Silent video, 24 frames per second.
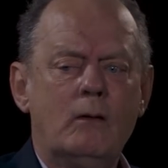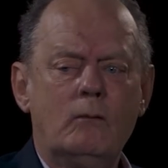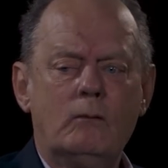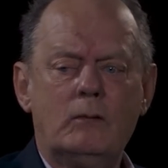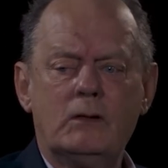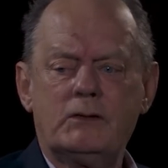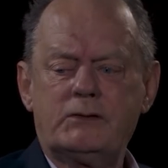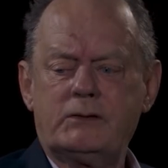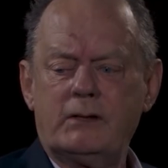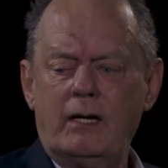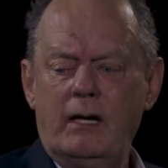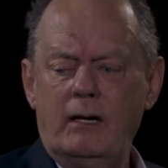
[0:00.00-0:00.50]

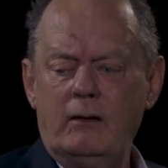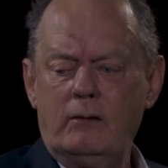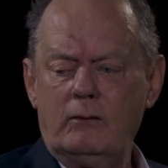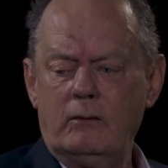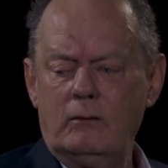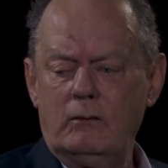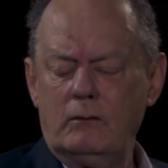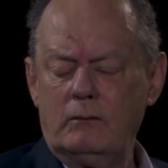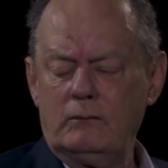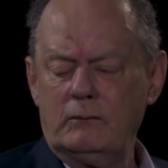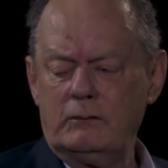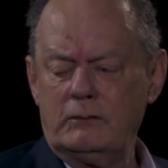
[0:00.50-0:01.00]
will say
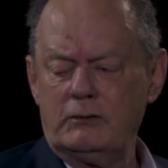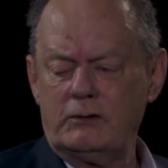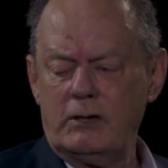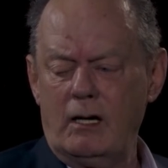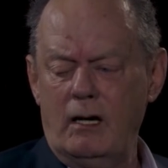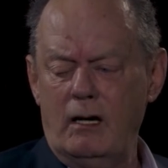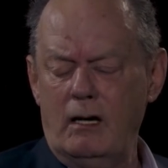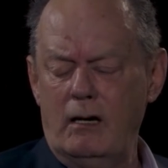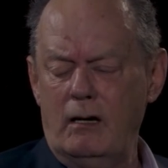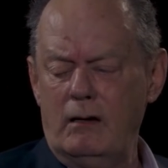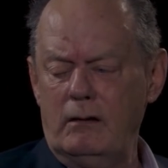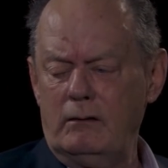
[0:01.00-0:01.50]
to
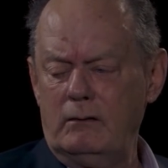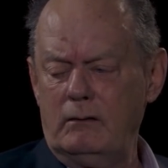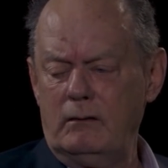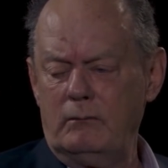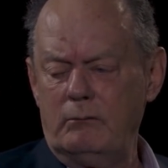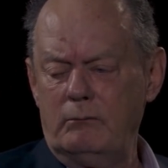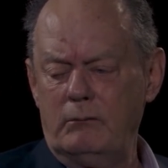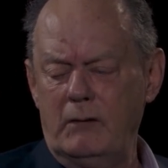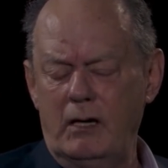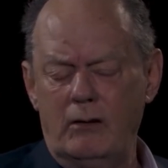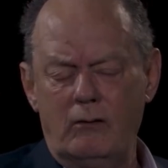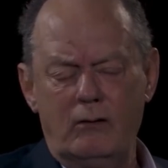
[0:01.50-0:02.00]
John
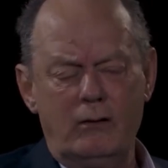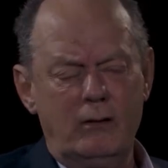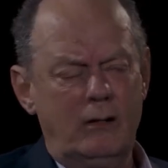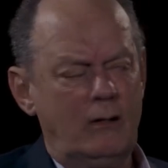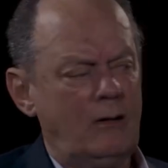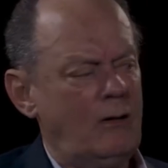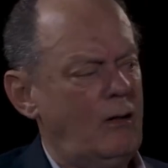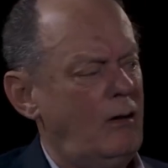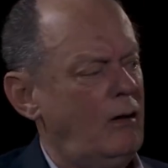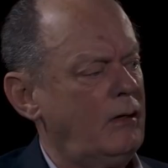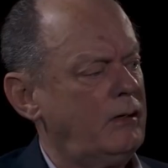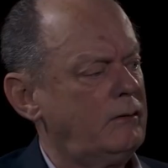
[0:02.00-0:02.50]
and Mary
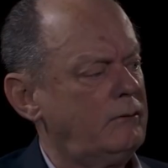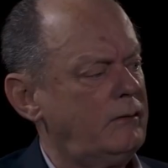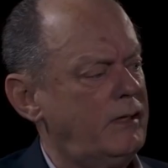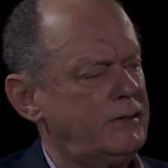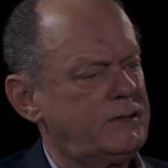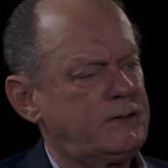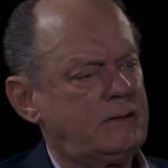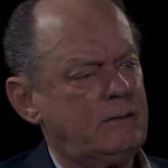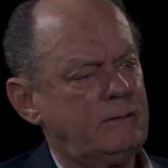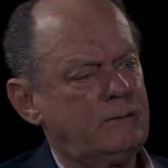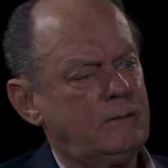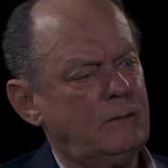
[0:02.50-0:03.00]
and all the
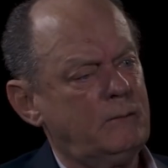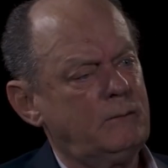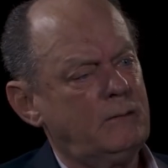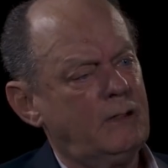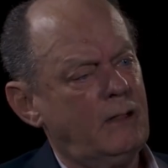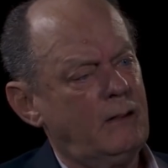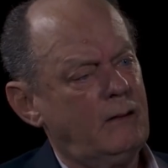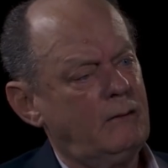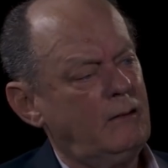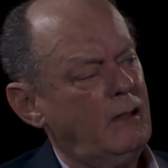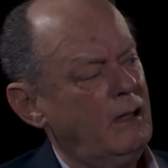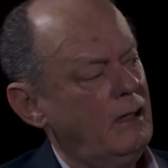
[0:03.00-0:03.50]
rest of them
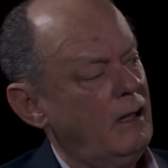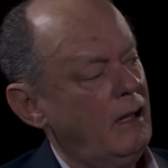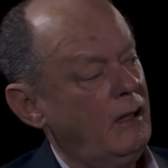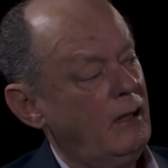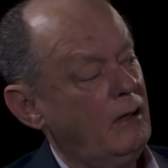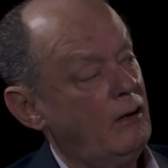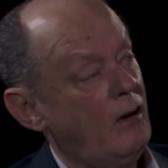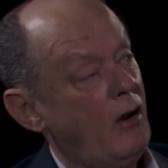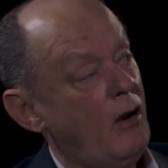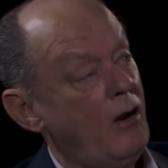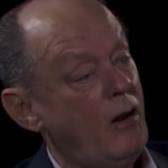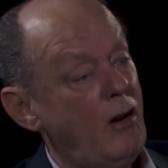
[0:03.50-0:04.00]
that
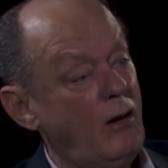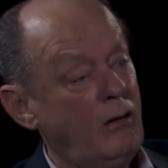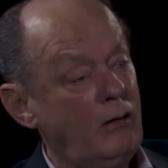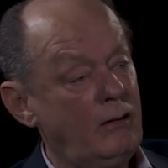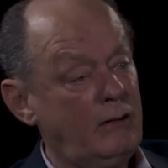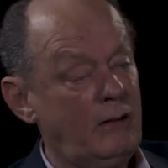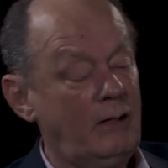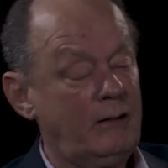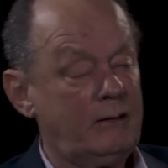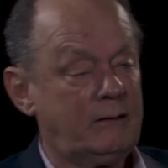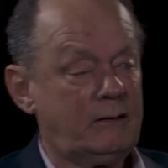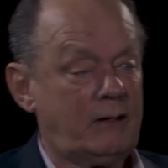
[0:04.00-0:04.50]
in
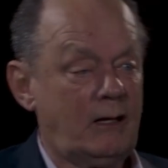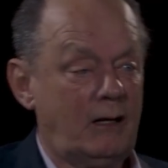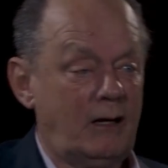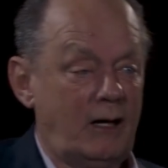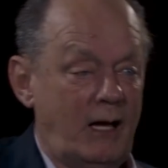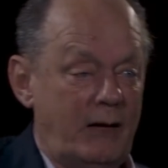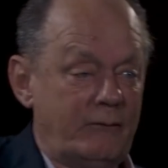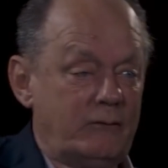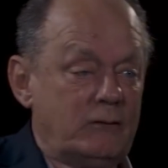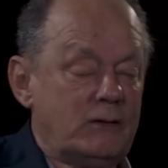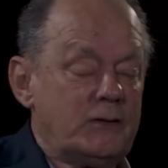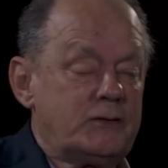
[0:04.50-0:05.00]
all the
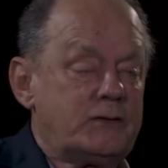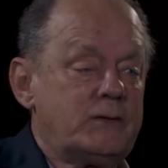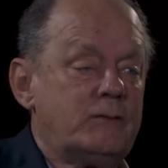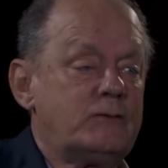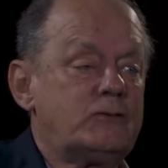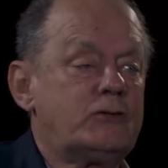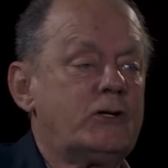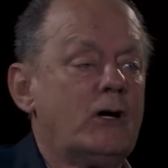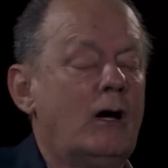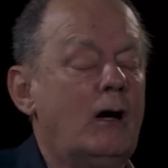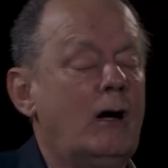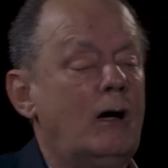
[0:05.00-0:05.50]
levels
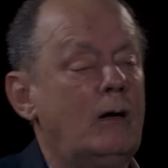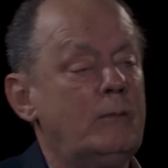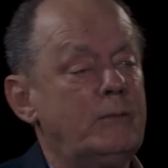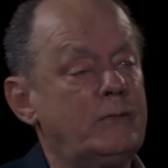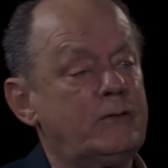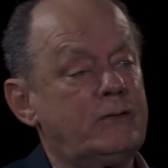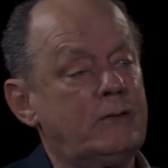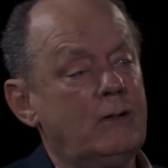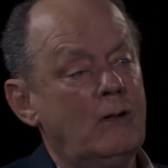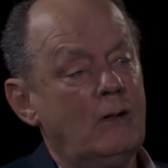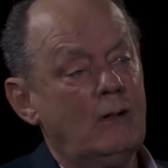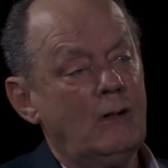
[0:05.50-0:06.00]
of
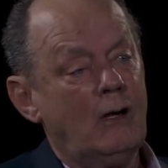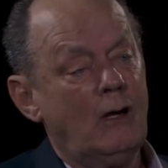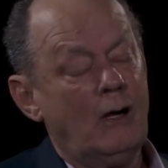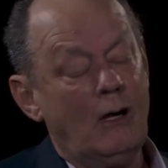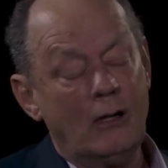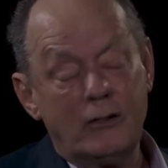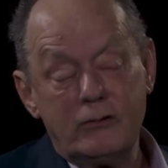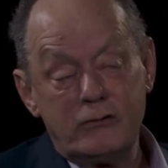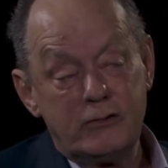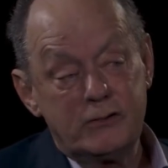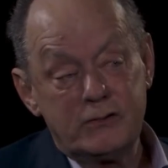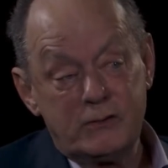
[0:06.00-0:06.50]
jobs,
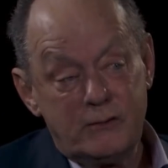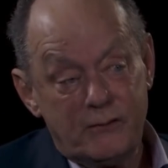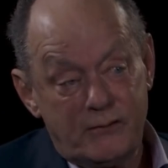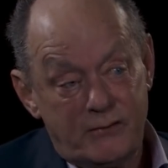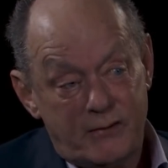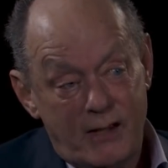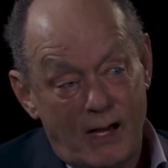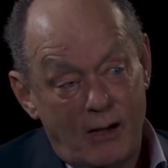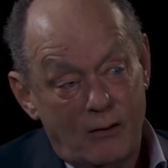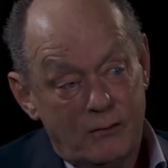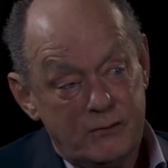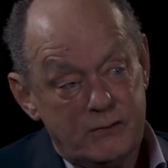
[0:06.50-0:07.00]
hundreds of
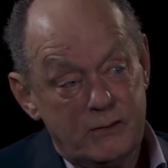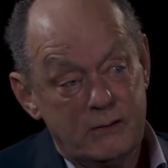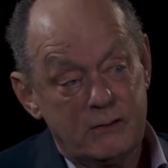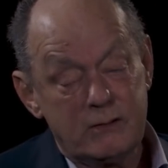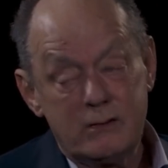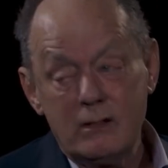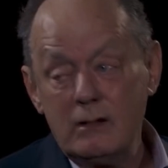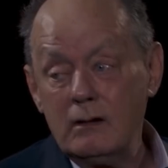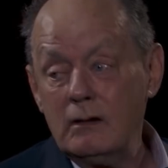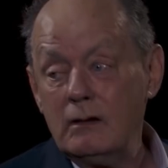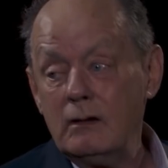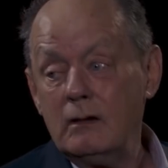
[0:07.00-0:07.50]

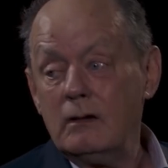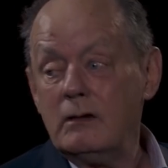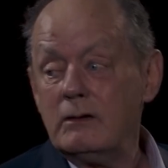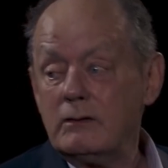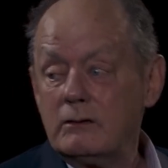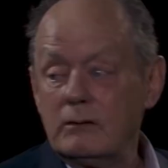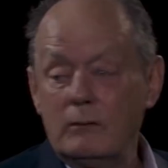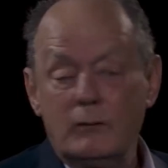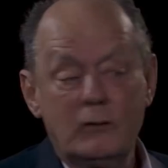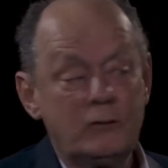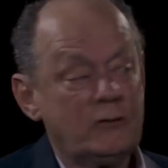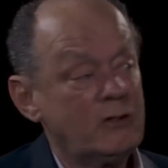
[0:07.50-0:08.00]
thousands,
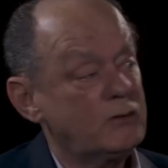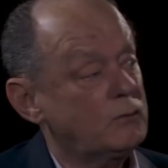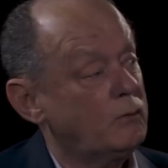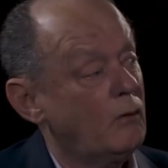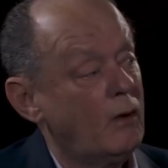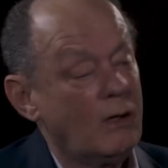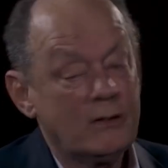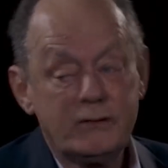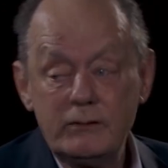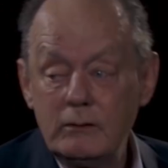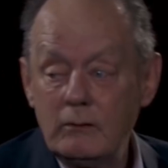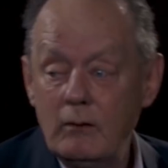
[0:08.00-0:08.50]
someone just
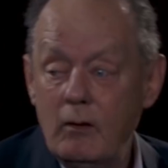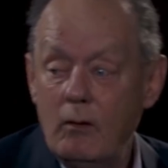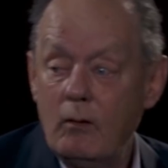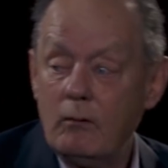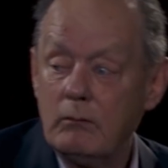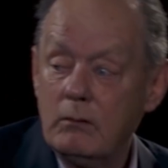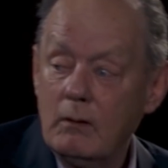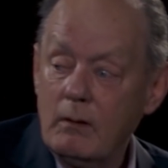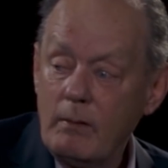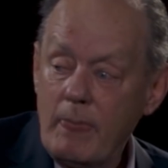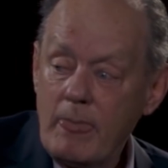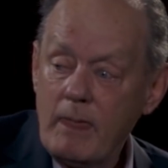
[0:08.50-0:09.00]
walks in,
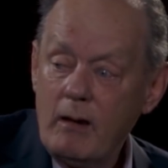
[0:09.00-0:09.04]
oh,